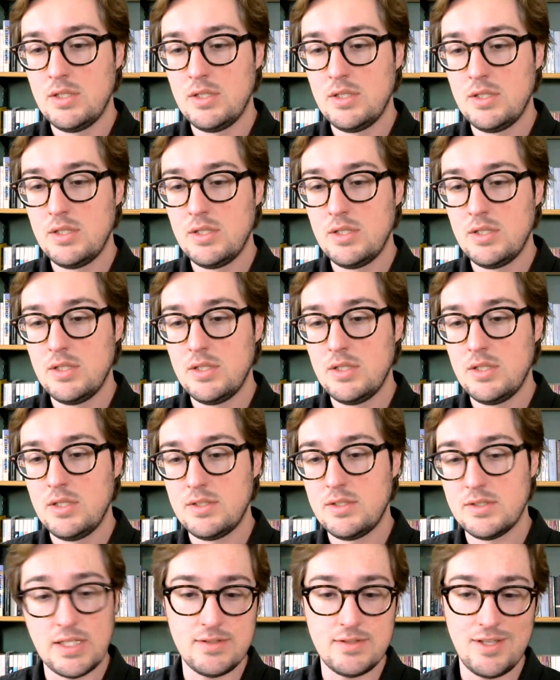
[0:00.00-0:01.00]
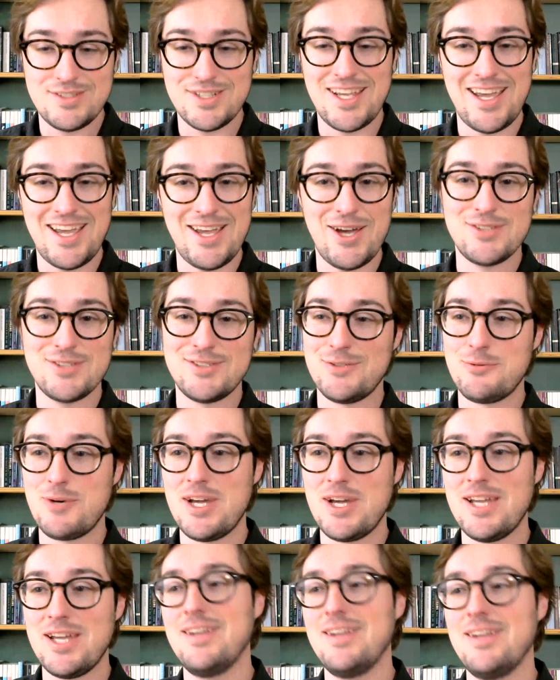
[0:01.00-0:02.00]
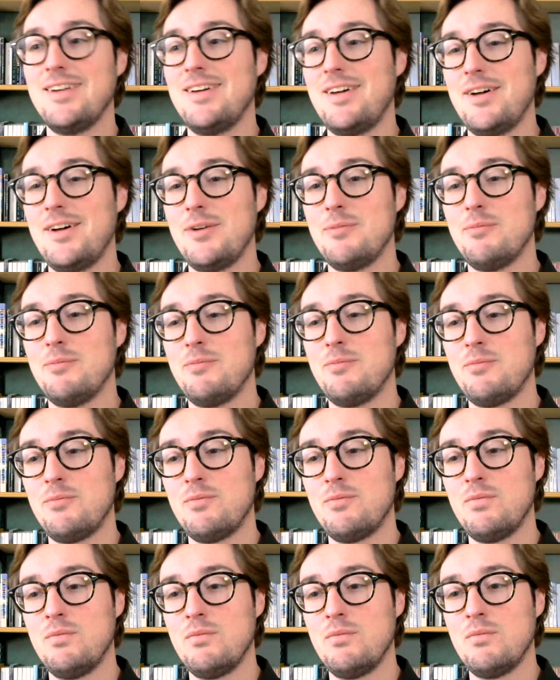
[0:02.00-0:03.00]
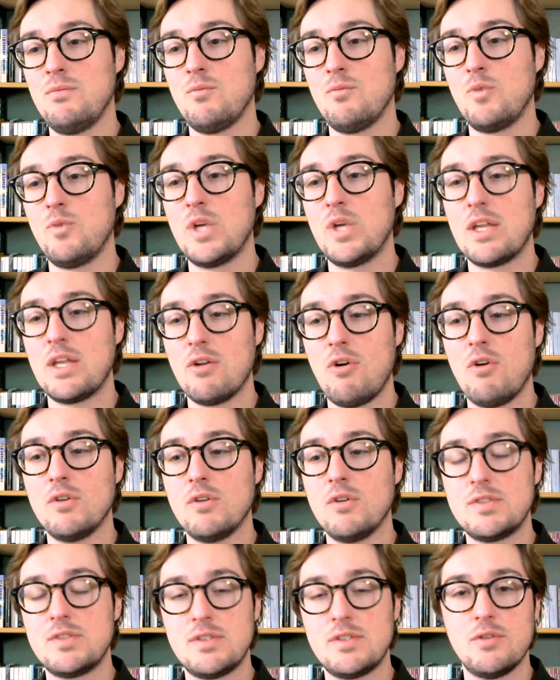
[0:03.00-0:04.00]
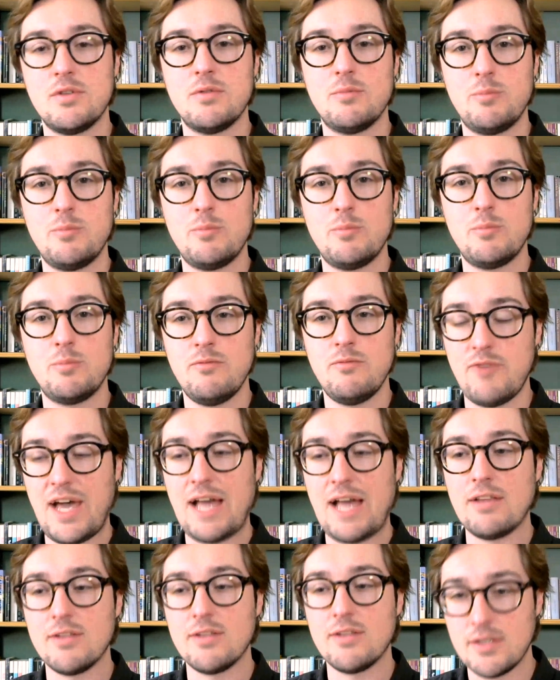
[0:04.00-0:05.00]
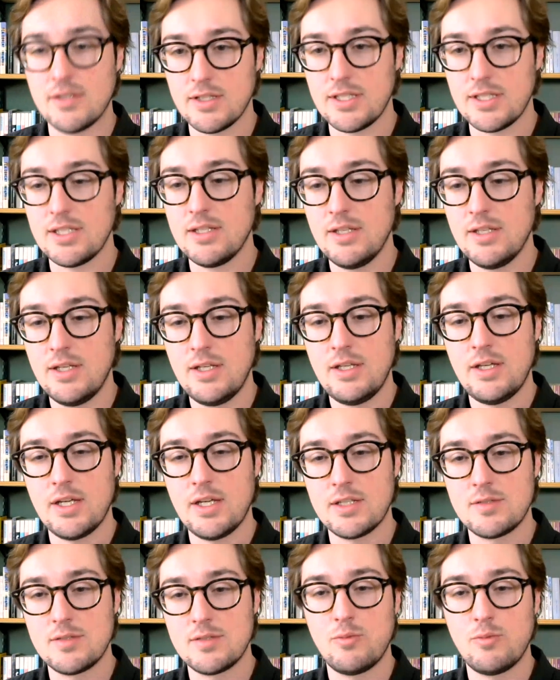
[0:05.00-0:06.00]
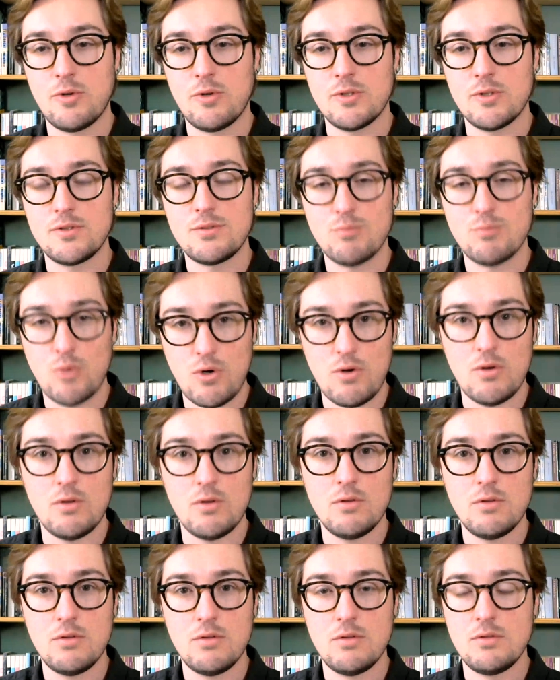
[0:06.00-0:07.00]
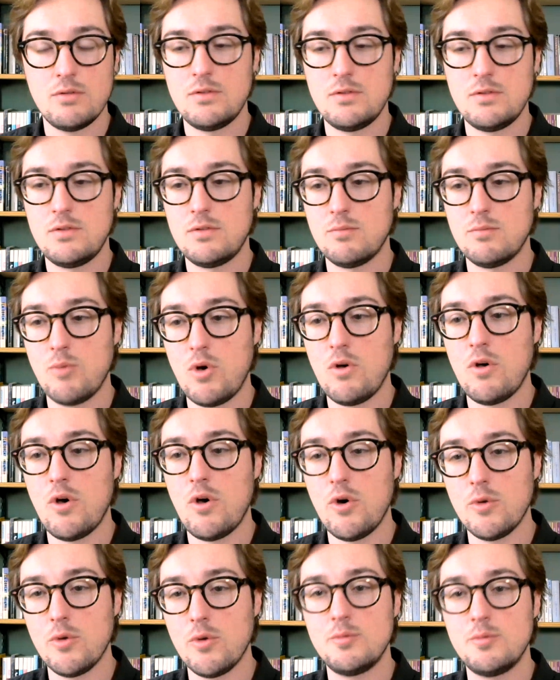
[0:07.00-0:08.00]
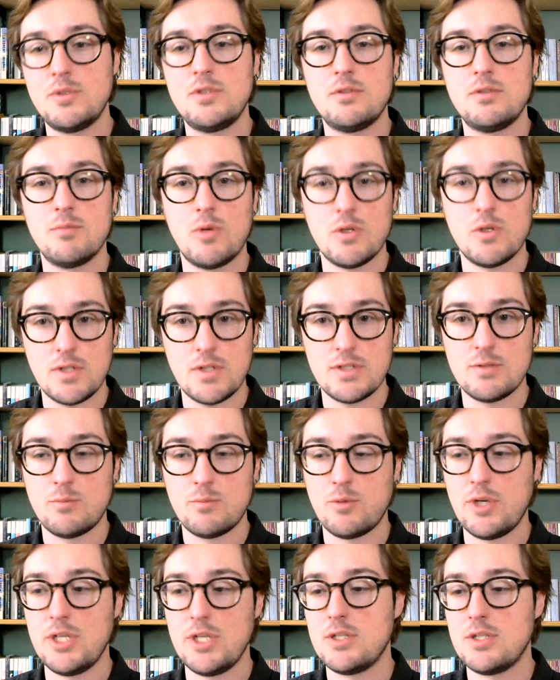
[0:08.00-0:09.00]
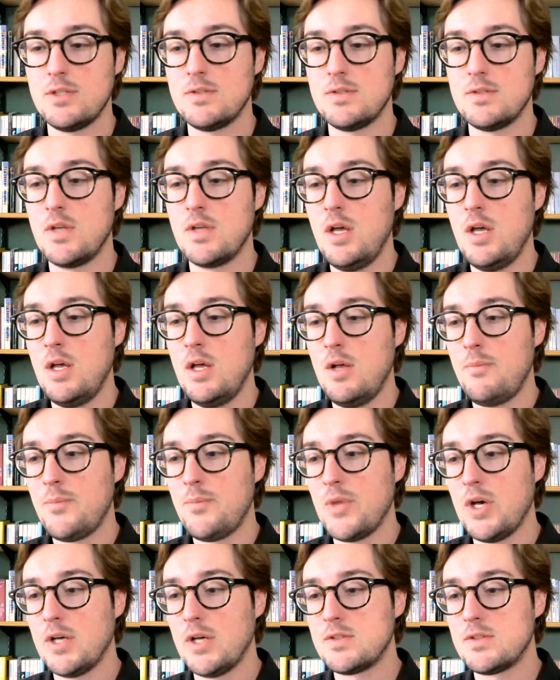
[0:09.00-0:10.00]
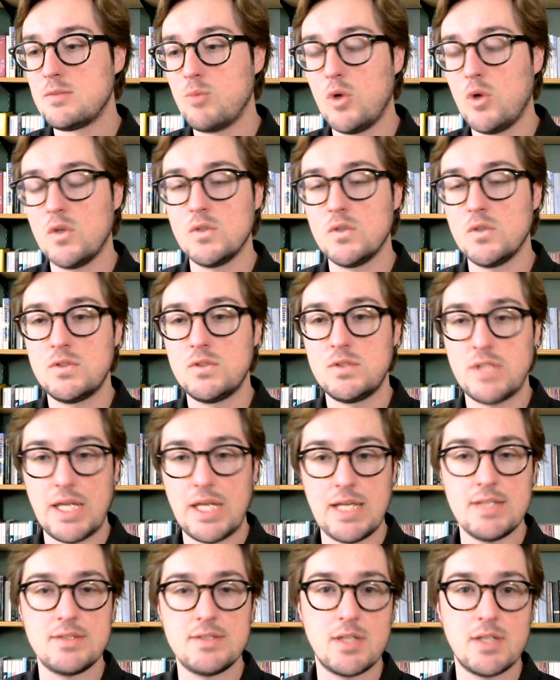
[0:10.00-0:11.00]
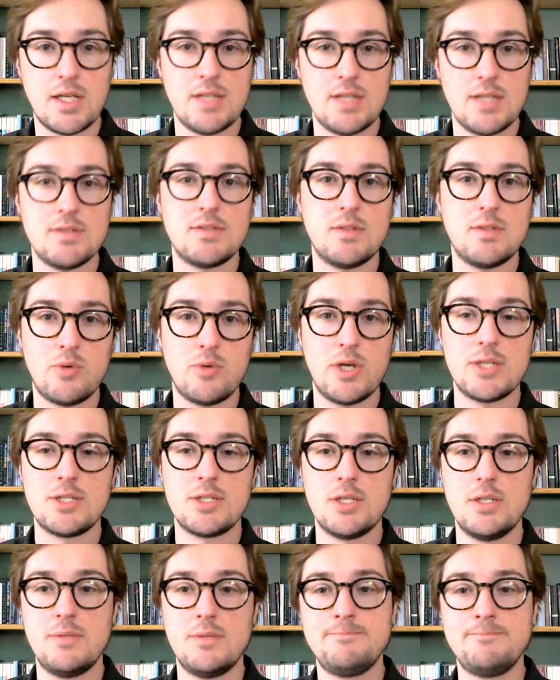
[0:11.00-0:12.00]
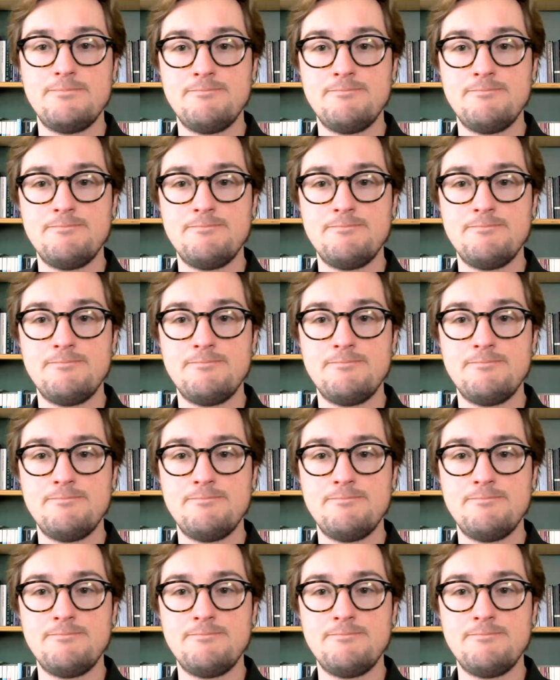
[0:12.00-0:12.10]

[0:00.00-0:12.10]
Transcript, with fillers: descends into into chaos in a way. Um, we can all still validly explore small small hopes, small desperations, uh, small stands against oppression.